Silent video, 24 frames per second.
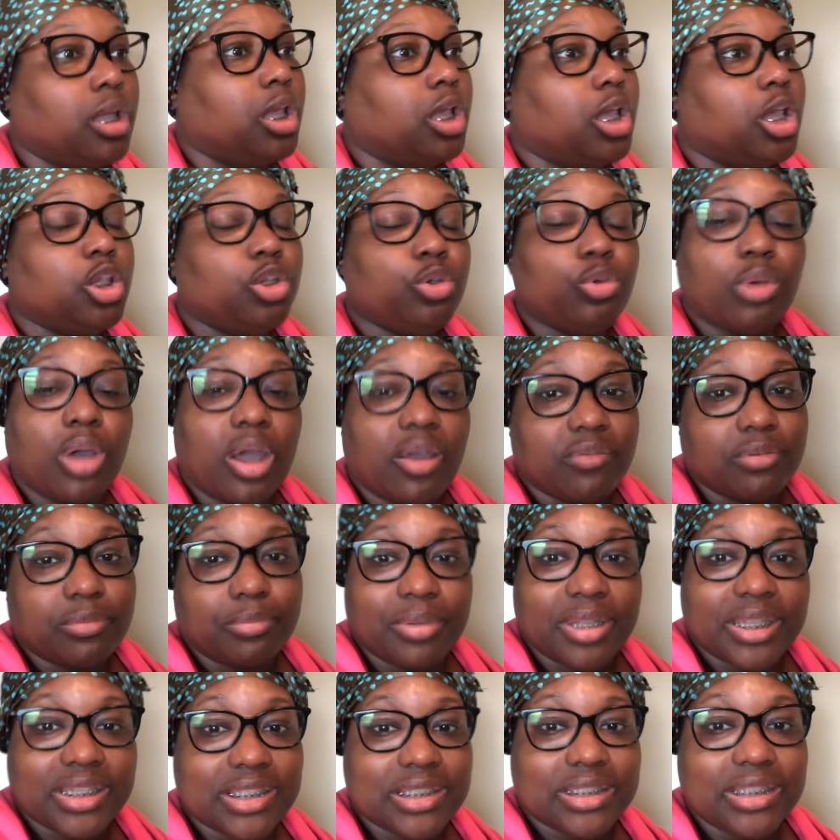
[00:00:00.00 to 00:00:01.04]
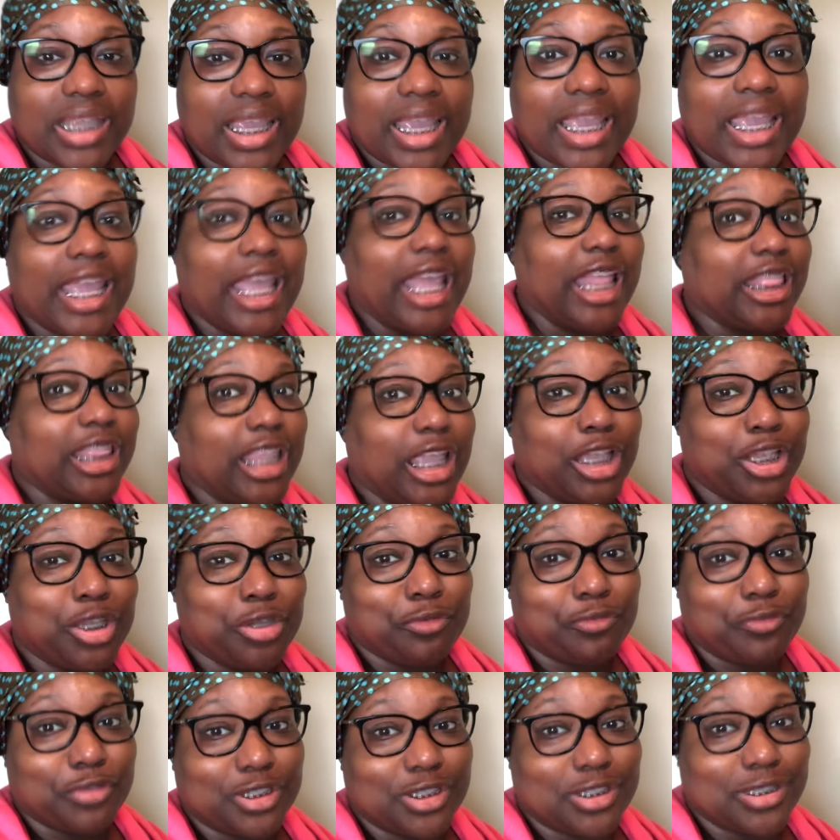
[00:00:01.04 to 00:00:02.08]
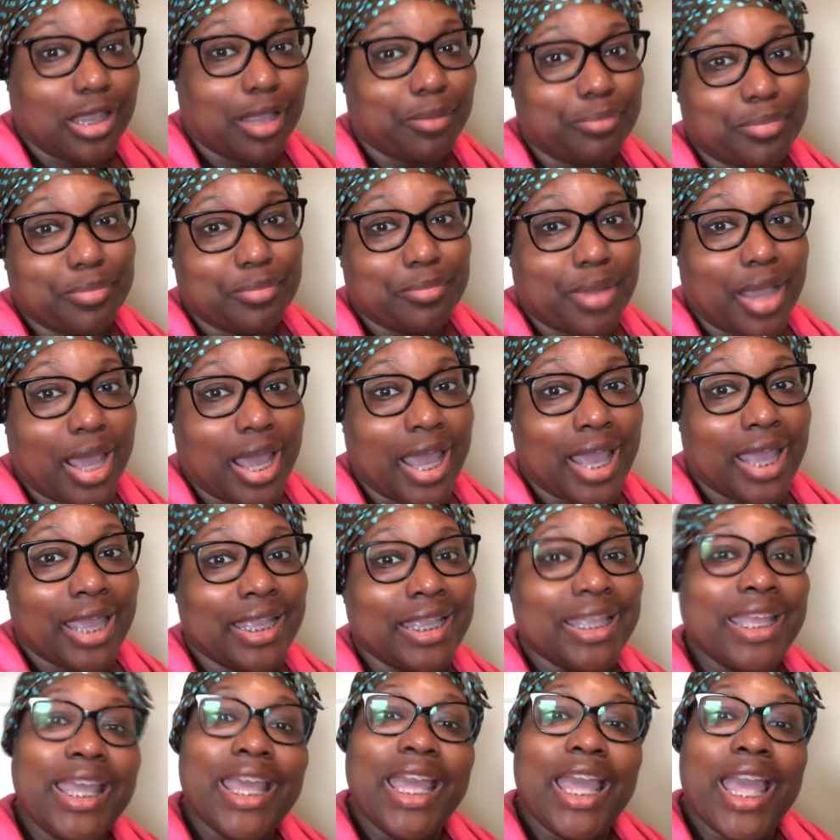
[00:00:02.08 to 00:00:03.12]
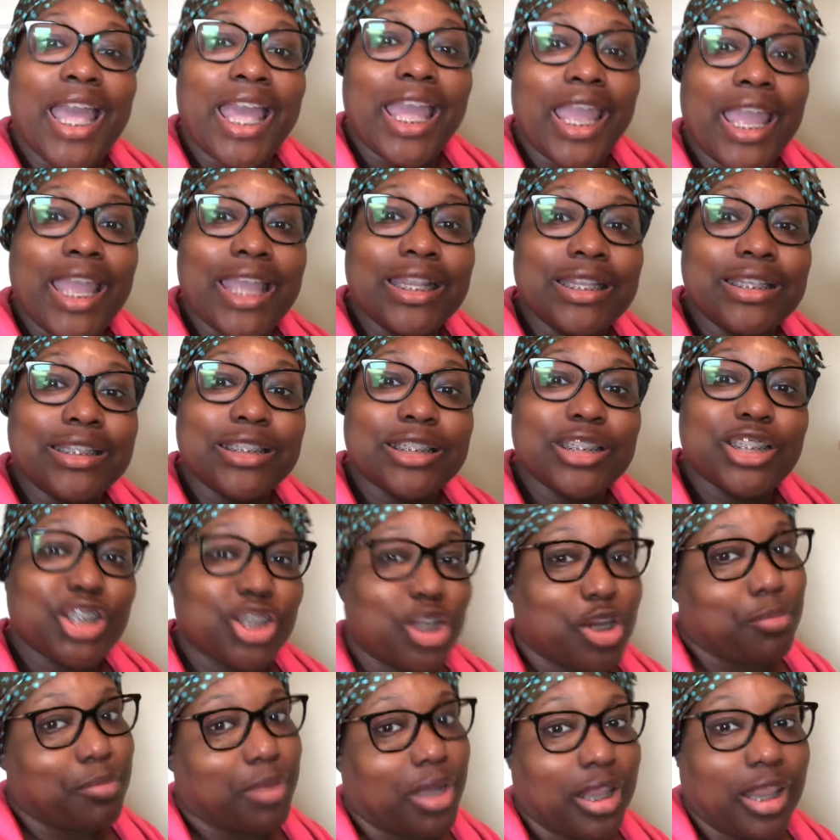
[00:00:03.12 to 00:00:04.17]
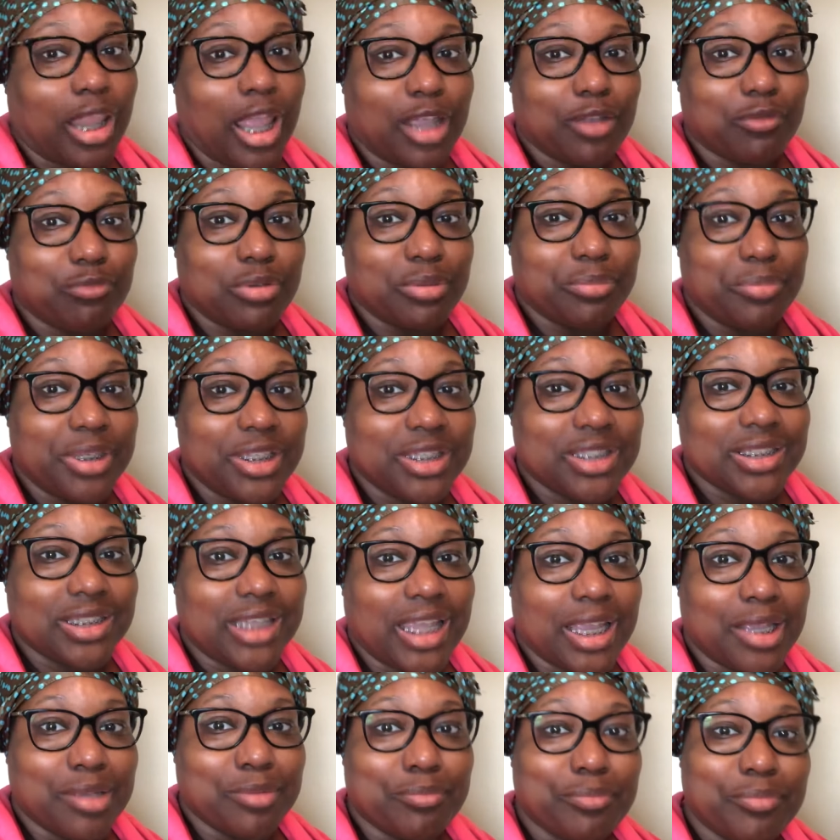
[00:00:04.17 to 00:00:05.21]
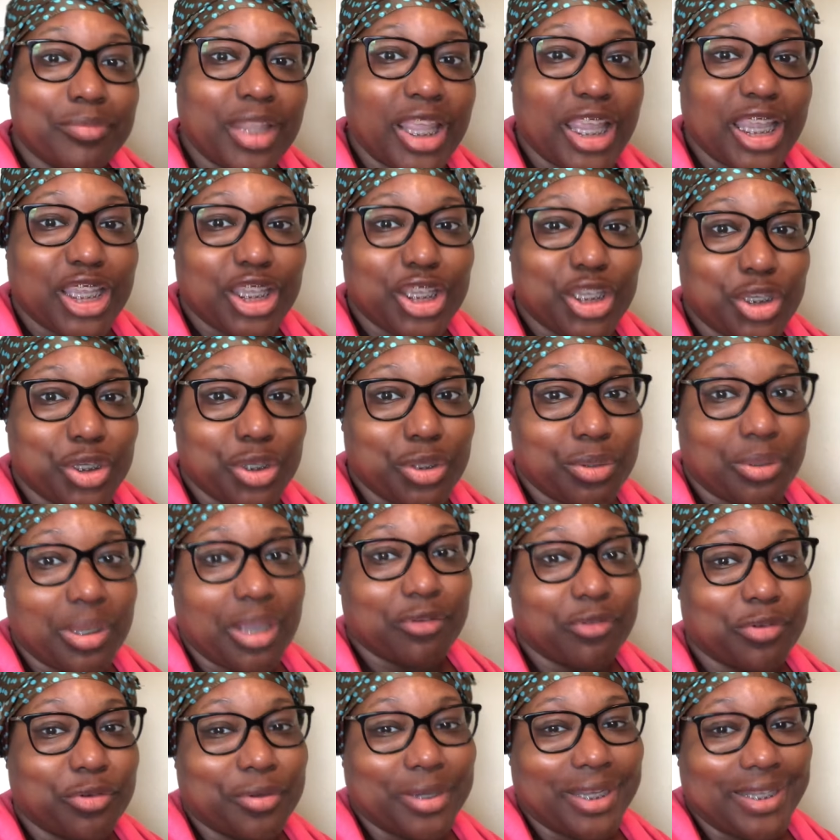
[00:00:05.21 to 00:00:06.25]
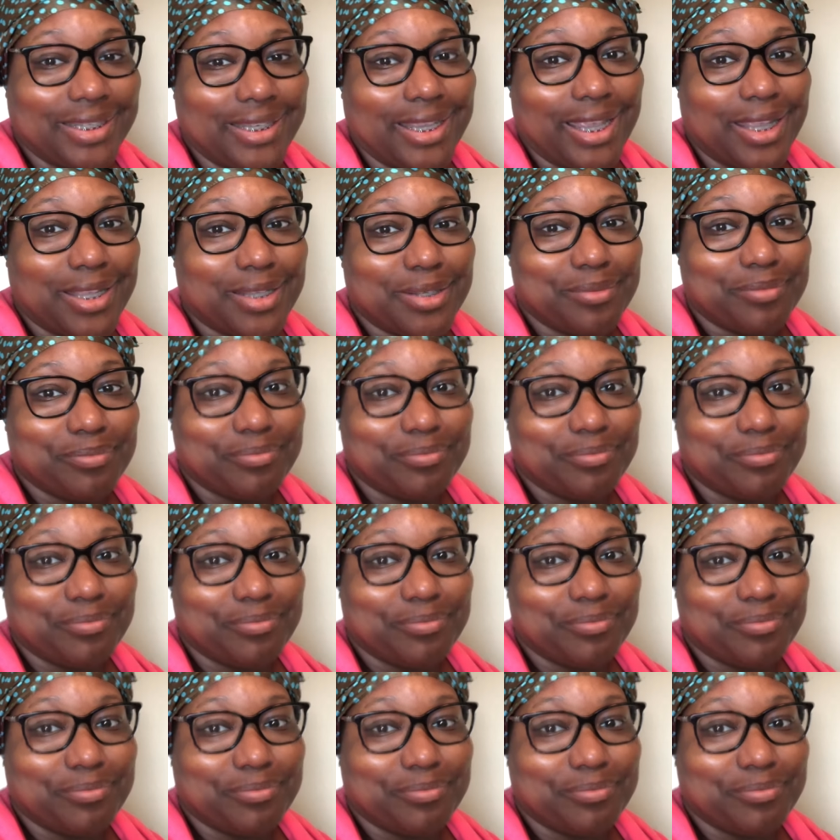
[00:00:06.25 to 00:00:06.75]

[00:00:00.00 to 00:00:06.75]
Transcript: And you all have a blessed day. And thank you for stopping by and sharing my life with me today. Thank you. Have a great day.